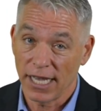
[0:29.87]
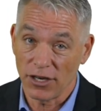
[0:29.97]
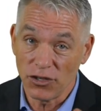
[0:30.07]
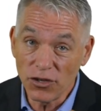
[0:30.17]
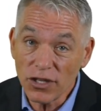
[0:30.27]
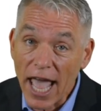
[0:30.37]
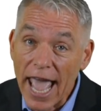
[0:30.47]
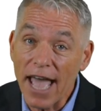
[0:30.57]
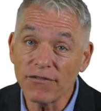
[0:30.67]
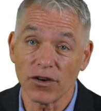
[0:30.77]
And you'll
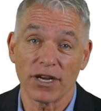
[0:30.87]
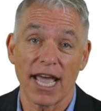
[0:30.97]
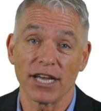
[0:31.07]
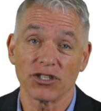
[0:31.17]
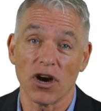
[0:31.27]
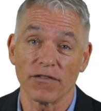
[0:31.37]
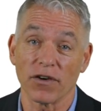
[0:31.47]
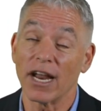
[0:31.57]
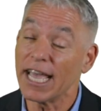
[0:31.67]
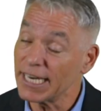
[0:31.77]
have your cash
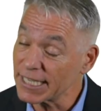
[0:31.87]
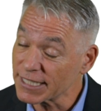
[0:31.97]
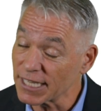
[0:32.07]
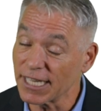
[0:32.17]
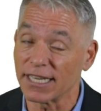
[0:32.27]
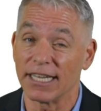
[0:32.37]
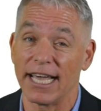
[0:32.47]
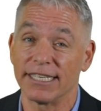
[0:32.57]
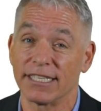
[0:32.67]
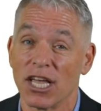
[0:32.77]
offer in as little
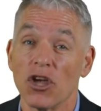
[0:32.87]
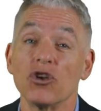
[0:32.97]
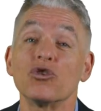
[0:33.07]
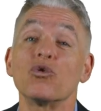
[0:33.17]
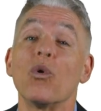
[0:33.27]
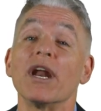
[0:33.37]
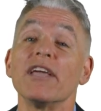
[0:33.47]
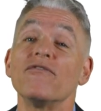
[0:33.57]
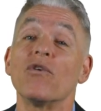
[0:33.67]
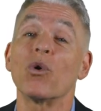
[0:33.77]
as
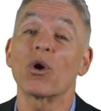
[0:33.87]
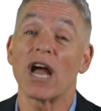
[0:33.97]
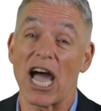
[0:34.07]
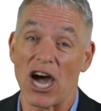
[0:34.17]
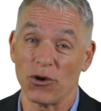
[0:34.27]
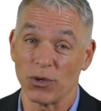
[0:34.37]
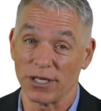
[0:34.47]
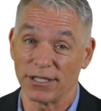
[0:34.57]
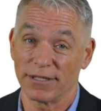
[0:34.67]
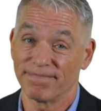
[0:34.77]
24
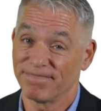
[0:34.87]
hours.